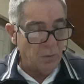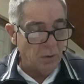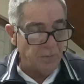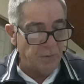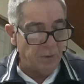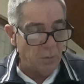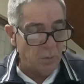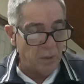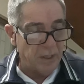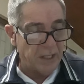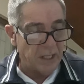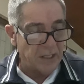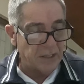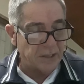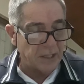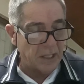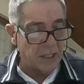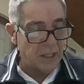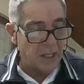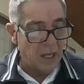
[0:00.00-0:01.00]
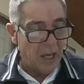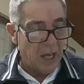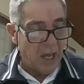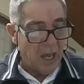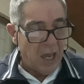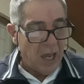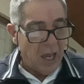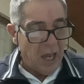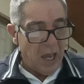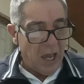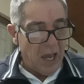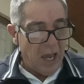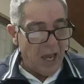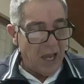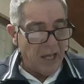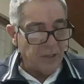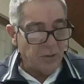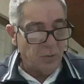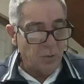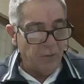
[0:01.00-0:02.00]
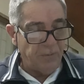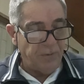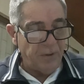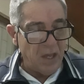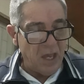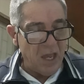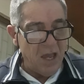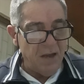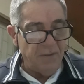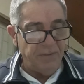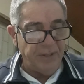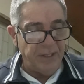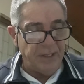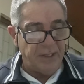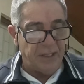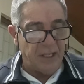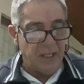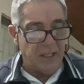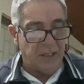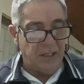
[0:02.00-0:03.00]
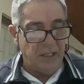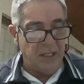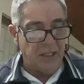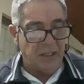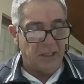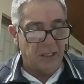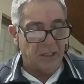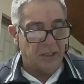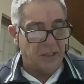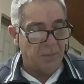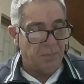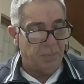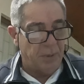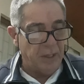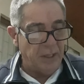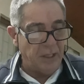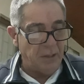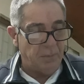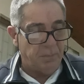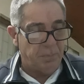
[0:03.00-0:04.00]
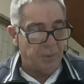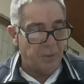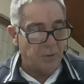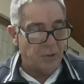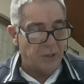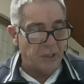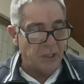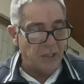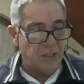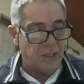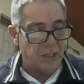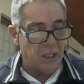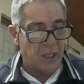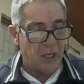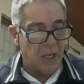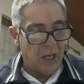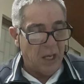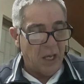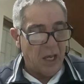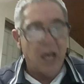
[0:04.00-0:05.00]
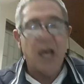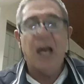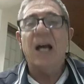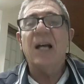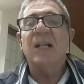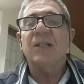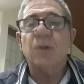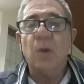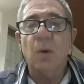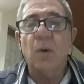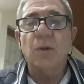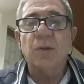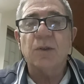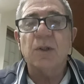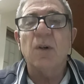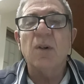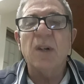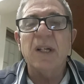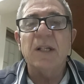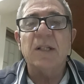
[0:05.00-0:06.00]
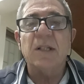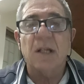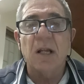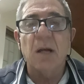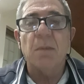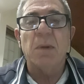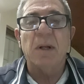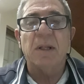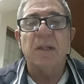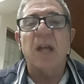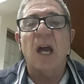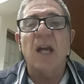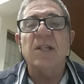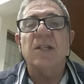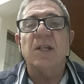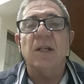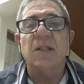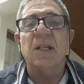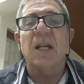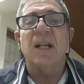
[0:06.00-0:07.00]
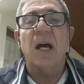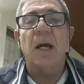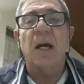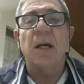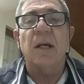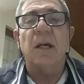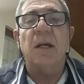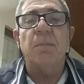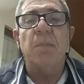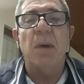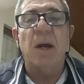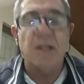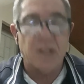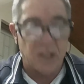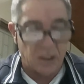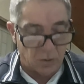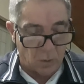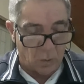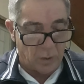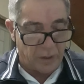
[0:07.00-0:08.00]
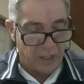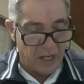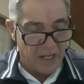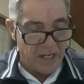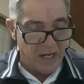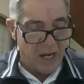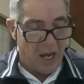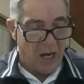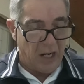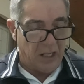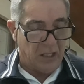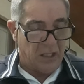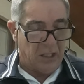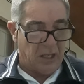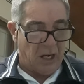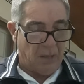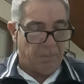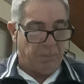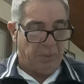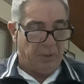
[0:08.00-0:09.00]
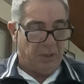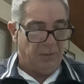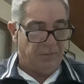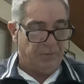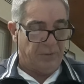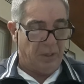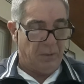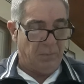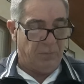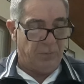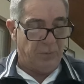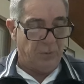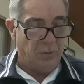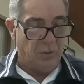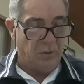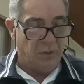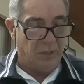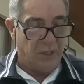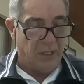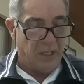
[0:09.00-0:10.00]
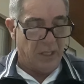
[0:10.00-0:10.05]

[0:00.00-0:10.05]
where they say, as with every technique, the tubertic procedure has also its limitations, and I mentioned already a couple of them for you there.